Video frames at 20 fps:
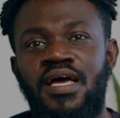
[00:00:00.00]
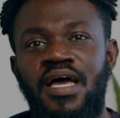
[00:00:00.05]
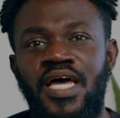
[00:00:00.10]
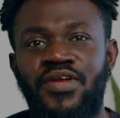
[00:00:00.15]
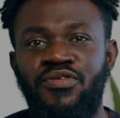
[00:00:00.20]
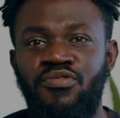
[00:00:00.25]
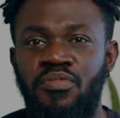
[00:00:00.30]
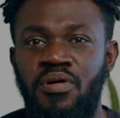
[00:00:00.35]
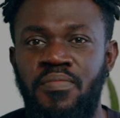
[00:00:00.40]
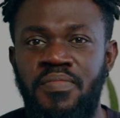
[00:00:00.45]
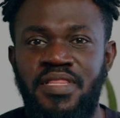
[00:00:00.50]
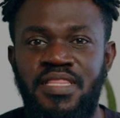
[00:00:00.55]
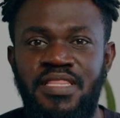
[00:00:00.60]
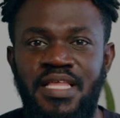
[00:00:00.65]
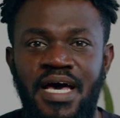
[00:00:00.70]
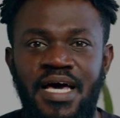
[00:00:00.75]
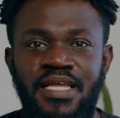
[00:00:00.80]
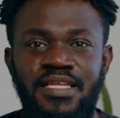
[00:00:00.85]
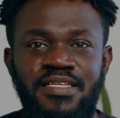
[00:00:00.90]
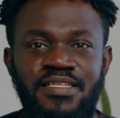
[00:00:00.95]
and remember
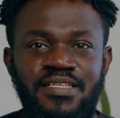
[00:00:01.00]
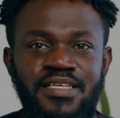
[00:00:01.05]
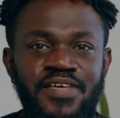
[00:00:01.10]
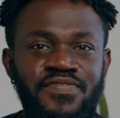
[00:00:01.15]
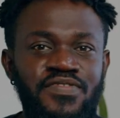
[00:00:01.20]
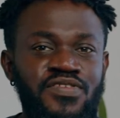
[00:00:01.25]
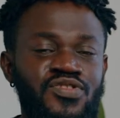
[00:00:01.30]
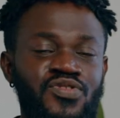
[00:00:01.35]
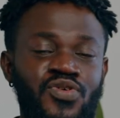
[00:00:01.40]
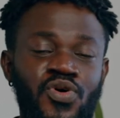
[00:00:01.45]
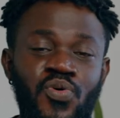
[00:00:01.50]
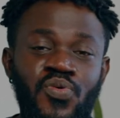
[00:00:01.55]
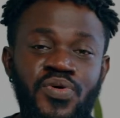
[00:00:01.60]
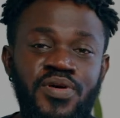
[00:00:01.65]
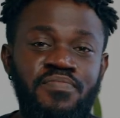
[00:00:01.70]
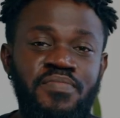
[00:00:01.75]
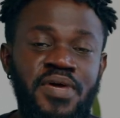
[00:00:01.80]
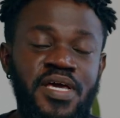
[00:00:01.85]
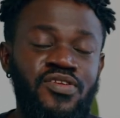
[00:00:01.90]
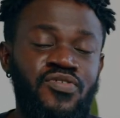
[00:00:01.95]
that even though
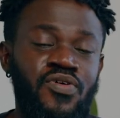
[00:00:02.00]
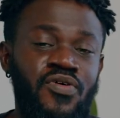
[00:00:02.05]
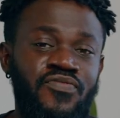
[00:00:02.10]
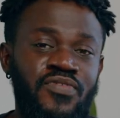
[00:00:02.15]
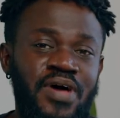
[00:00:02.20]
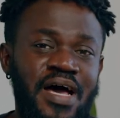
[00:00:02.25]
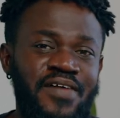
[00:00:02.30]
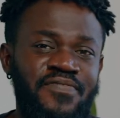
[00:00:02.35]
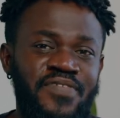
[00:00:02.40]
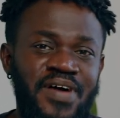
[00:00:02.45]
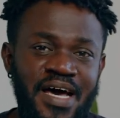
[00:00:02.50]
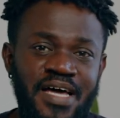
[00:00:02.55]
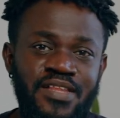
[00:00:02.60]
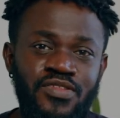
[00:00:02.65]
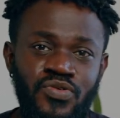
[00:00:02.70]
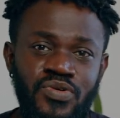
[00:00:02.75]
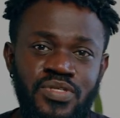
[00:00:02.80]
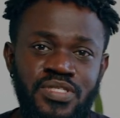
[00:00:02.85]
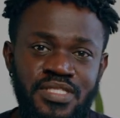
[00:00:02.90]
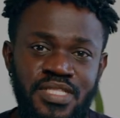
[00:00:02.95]
we may not have
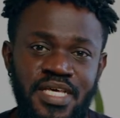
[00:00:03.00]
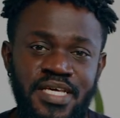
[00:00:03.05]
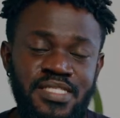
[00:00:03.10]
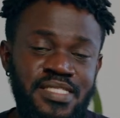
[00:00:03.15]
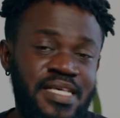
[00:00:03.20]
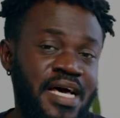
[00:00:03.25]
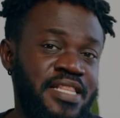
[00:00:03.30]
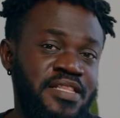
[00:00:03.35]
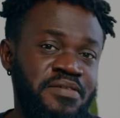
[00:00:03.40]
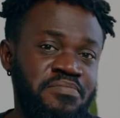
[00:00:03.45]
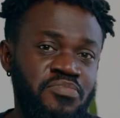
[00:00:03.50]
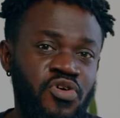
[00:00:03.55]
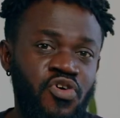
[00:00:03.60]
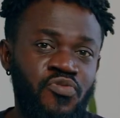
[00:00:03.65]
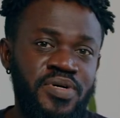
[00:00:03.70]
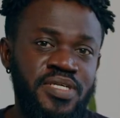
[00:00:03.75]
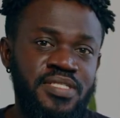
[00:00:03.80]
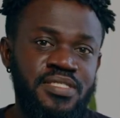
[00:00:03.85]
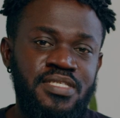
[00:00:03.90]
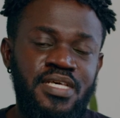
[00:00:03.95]
had those things at the
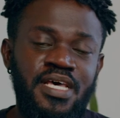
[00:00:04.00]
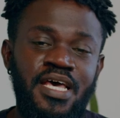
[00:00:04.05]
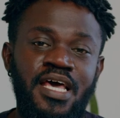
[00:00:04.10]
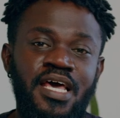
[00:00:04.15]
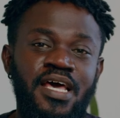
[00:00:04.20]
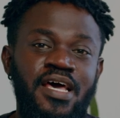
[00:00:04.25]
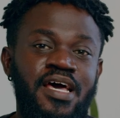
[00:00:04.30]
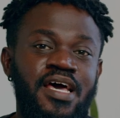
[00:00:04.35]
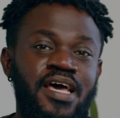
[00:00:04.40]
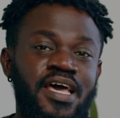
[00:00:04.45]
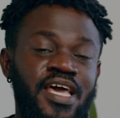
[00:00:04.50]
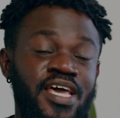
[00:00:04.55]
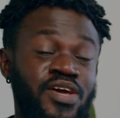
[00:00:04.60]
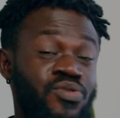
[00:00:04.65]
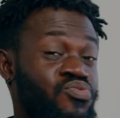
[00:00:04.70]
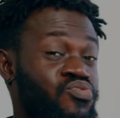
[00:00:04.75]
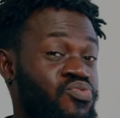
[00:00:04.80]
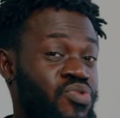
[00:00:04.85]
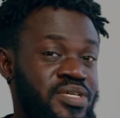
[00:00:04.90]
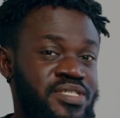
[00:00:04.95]
moment, it
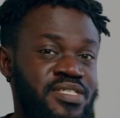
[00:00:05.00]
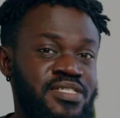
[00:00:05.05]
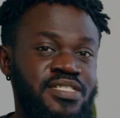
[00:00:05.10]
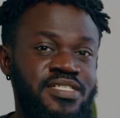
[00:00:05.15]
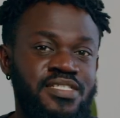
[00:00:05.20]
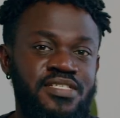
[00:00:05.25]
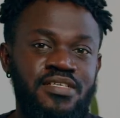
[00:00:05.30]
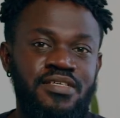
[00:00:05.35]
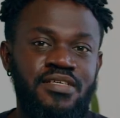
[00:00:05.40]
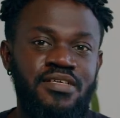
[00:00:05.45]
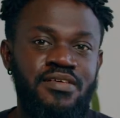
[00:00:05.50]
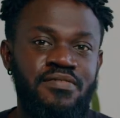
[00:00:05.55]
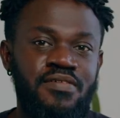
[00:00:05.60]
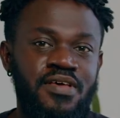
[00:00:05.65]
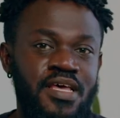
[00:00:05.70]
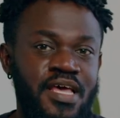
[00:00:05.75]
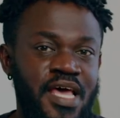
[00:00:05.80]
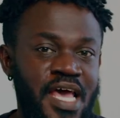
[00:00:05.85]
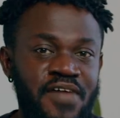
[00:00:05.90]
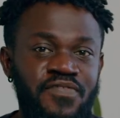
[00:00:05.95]
wasn't
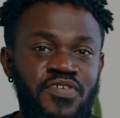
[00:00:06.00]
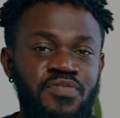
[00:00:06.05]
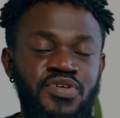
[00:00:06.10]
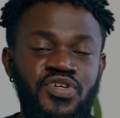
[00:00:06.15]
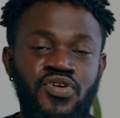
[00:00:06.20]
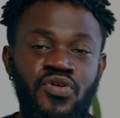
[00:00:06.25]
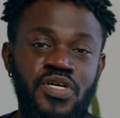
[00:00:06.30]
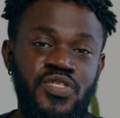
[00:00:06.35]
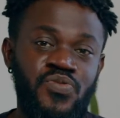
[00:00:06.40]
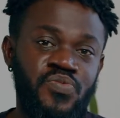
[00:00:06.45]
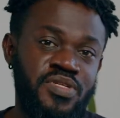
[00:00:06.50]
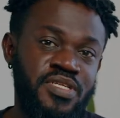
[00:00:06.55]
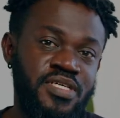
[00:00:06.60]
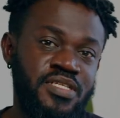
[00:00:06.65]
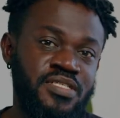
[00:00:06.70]
ever because we